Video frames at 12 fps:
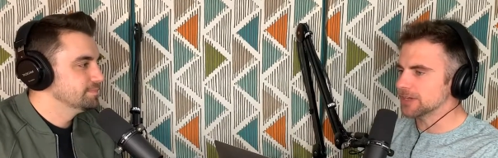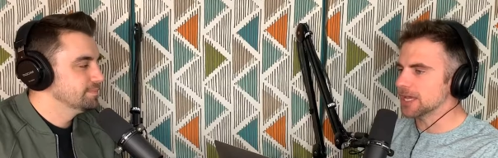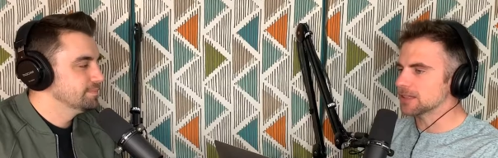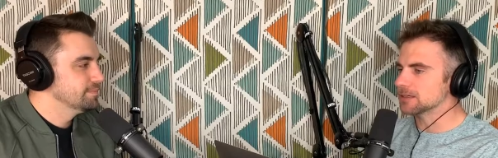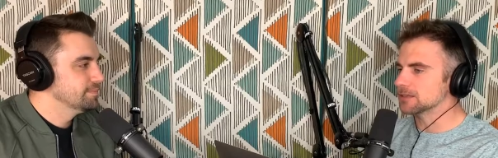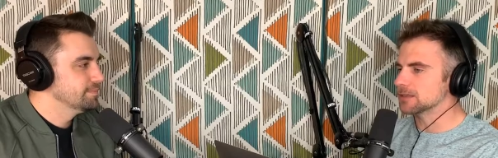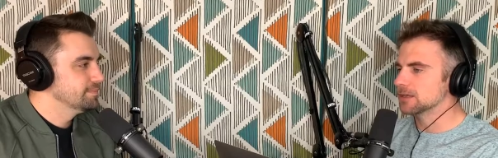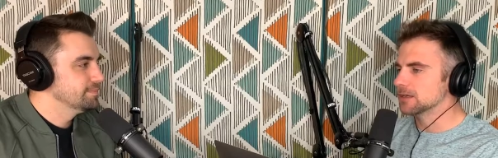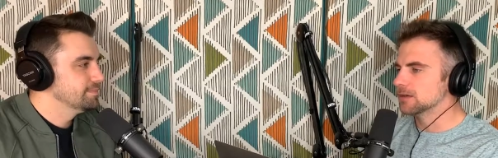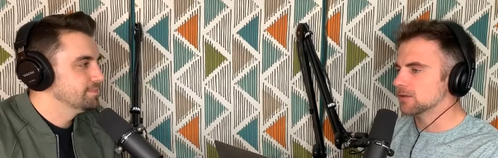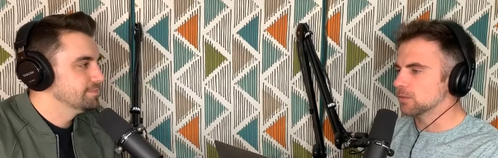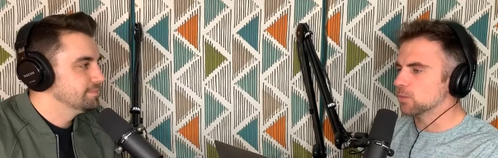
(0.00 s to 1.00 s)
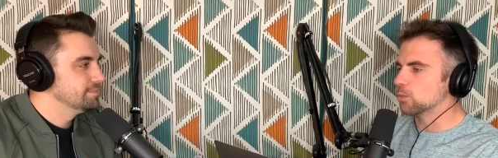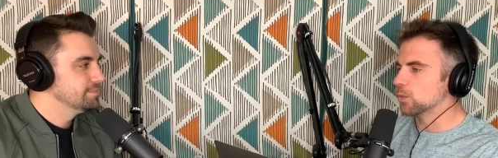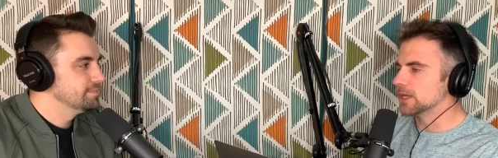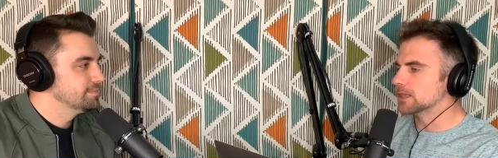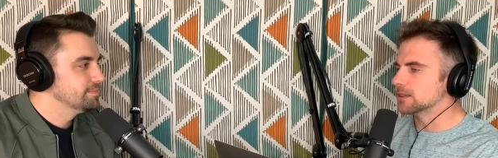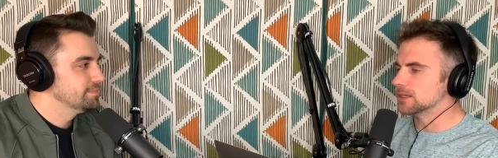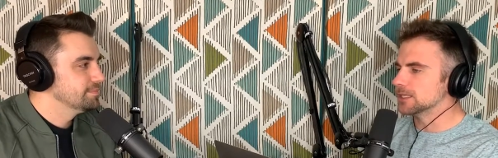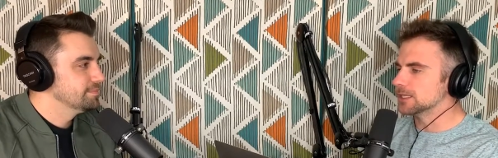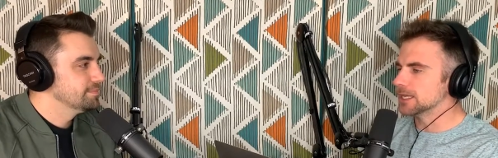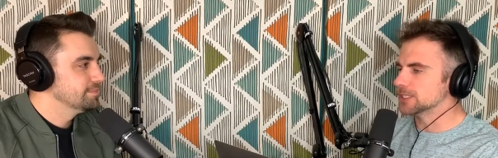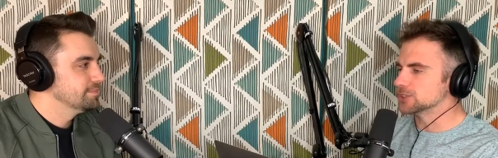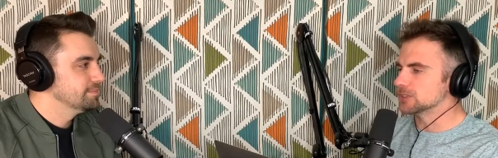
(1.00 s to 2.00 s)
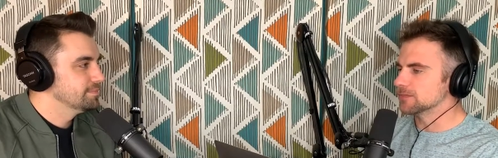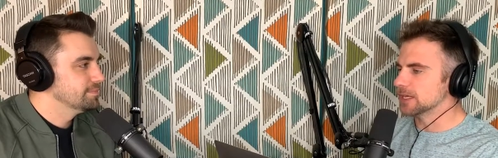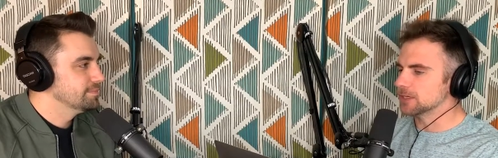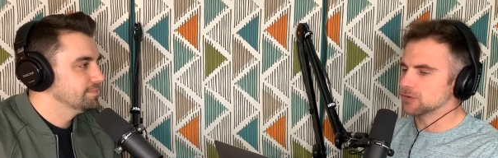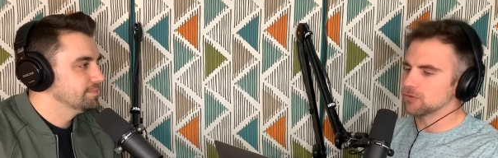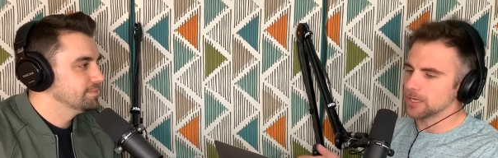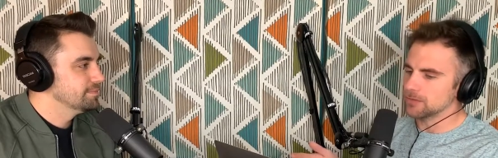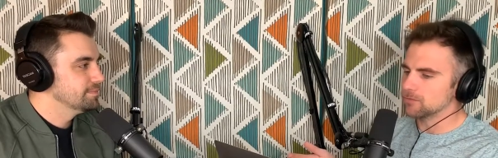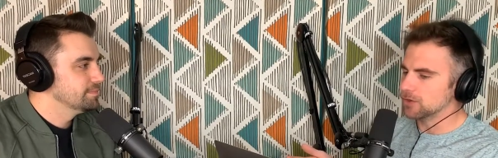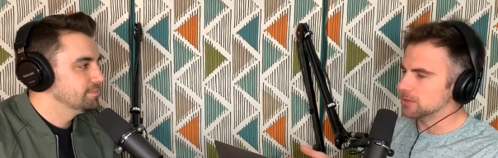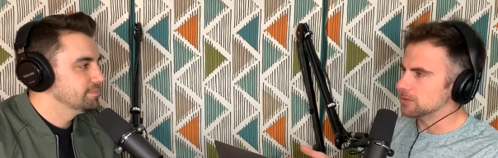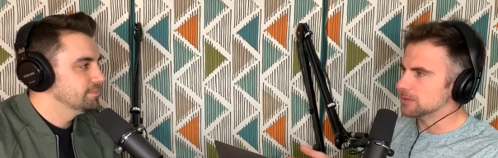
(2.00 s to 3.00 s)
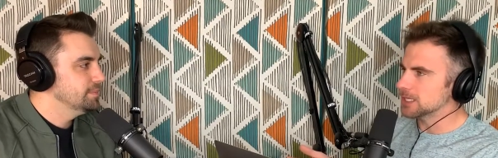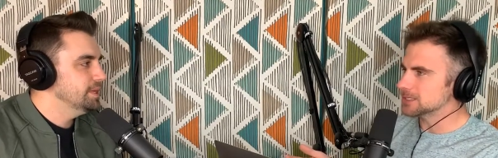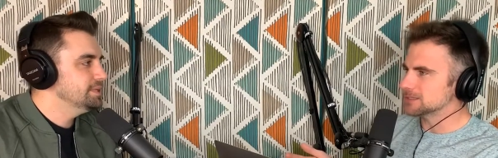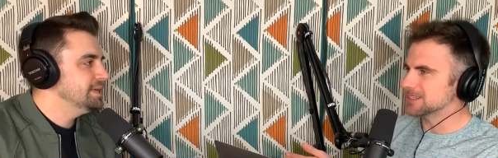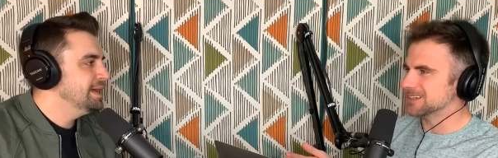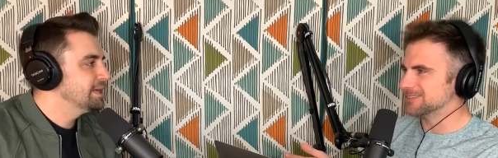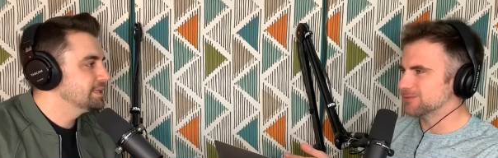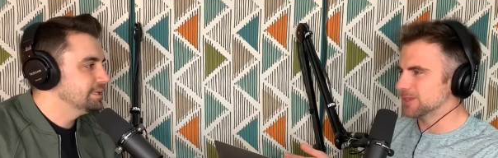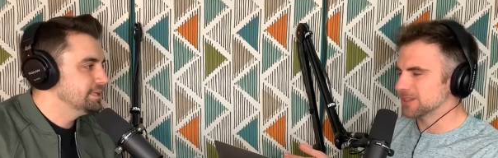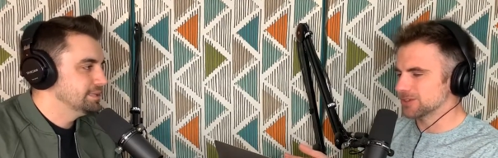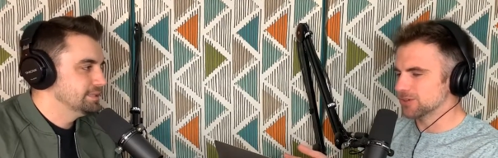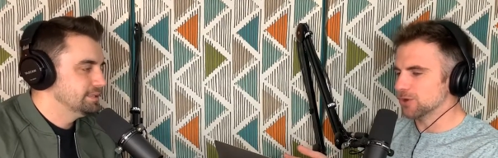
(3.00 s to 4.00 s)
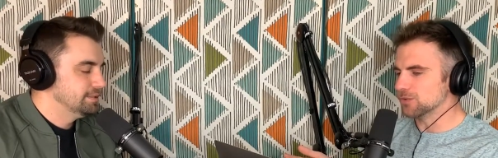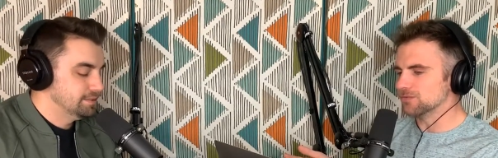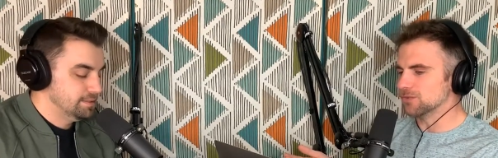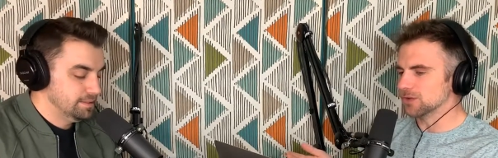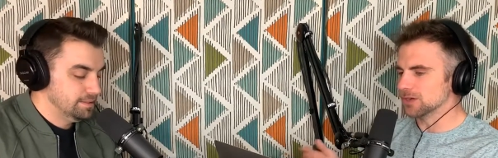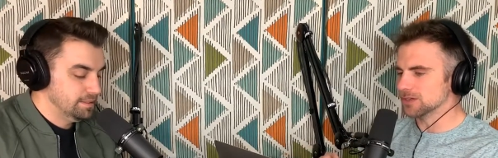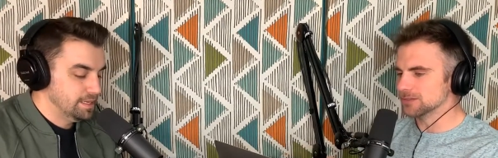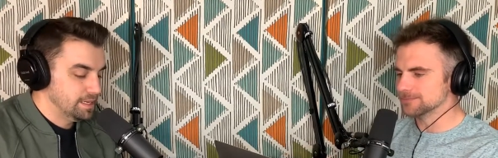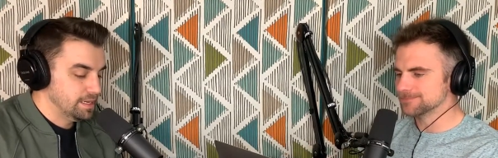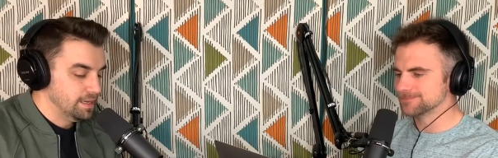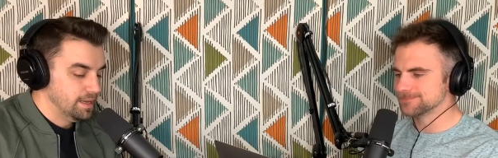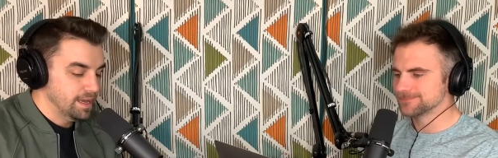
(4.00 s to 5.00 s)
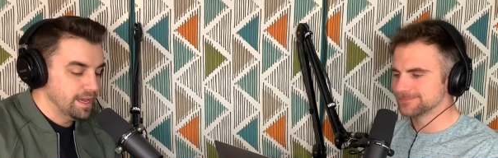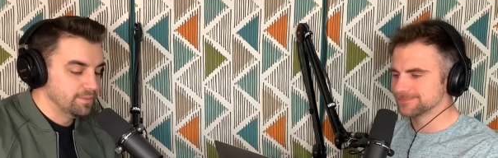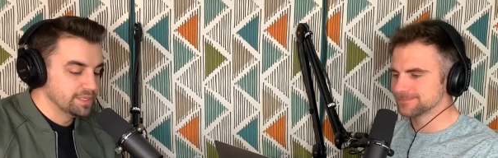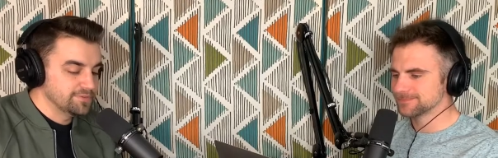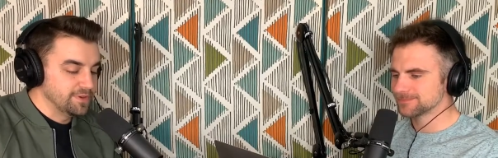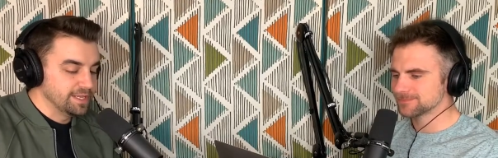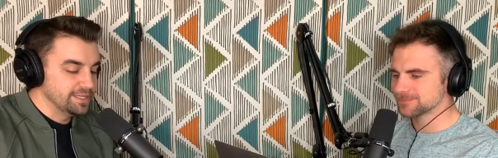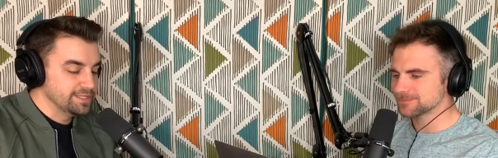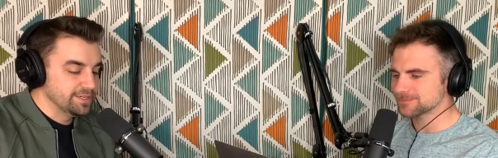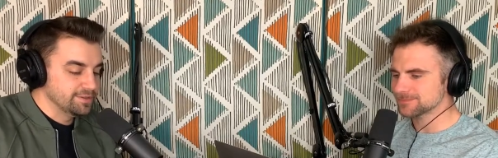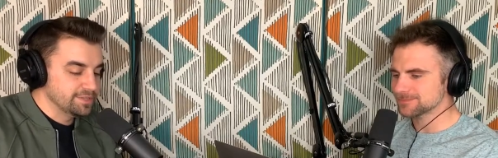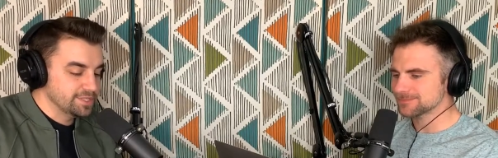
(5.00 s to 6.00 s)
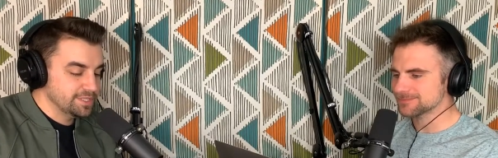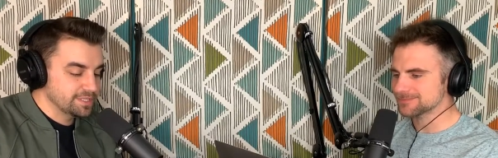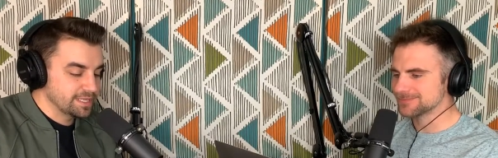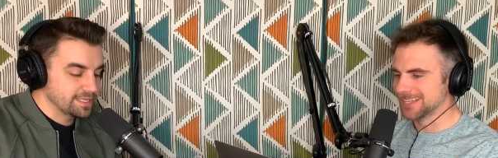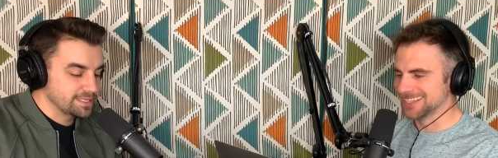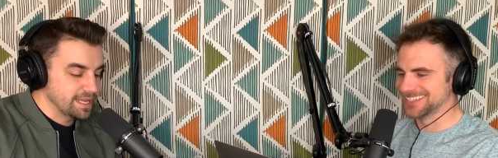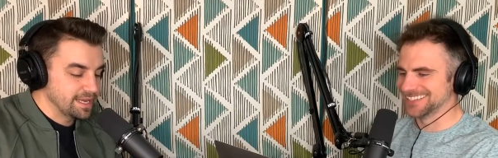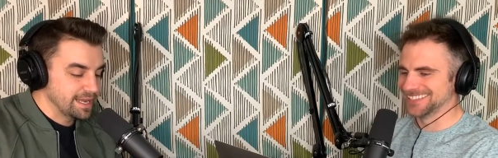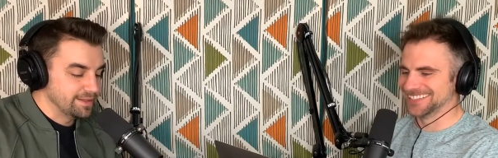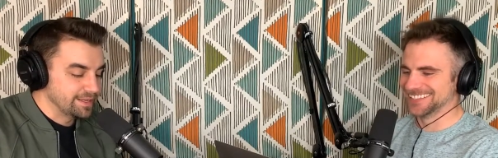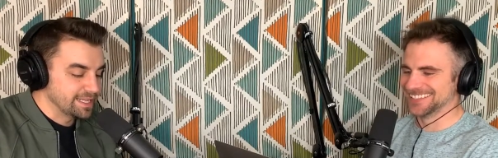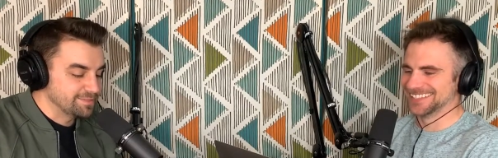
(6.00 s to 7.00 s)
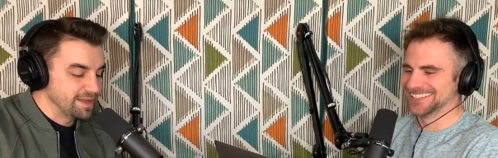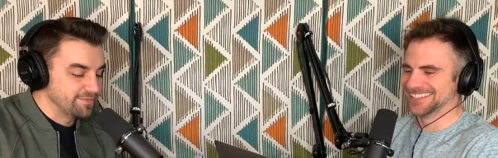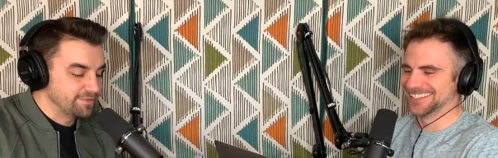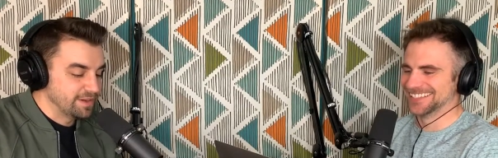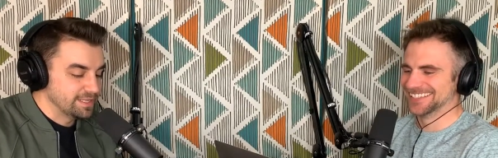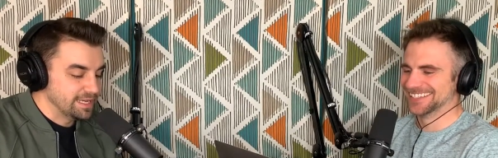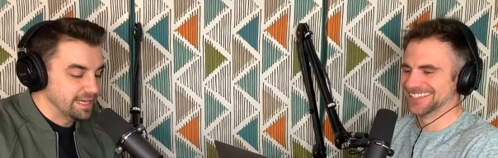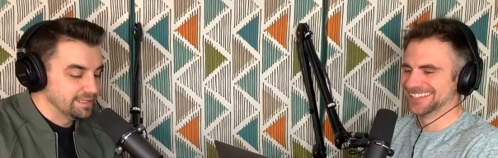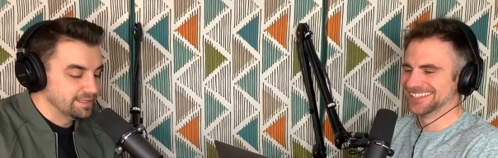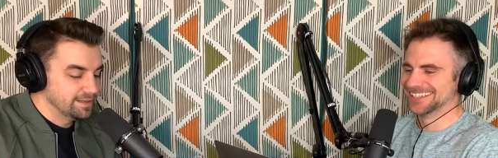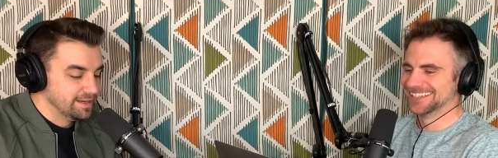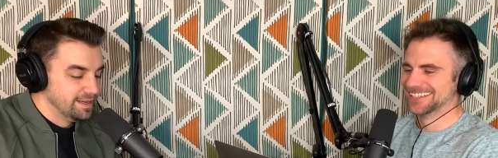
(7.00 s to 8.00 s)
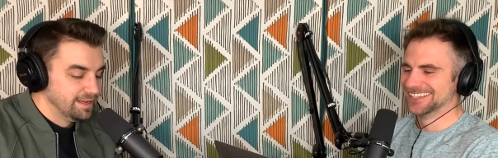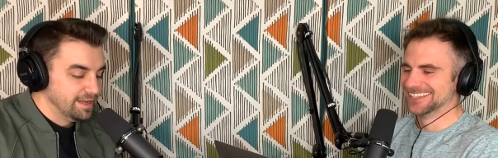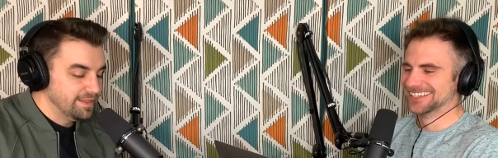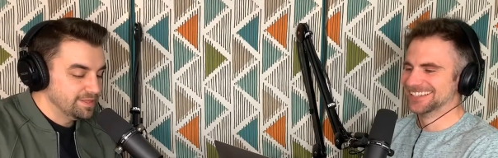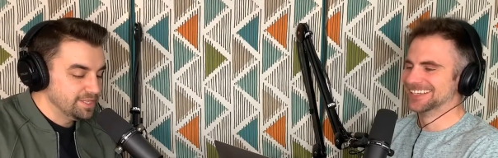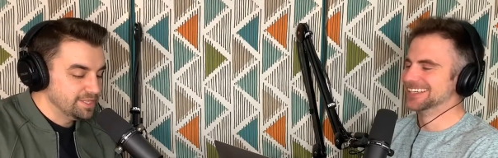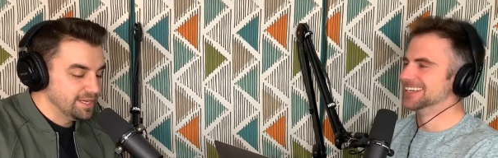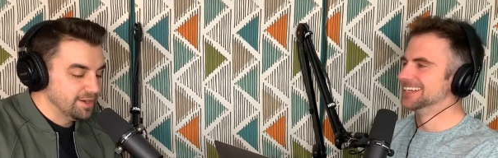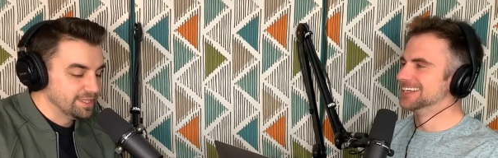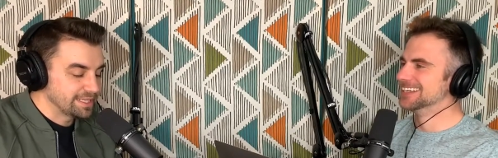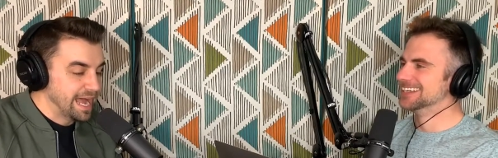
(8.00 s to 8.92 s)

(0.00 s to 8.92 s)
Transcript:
Speaker 1: rather, with the intention of getting great food.
Speaker 2: That's not what they're known for. Yeah. And what's funny, too, is she's, like, saying how, like, it's meant for a toddler, and then she's yelling, like,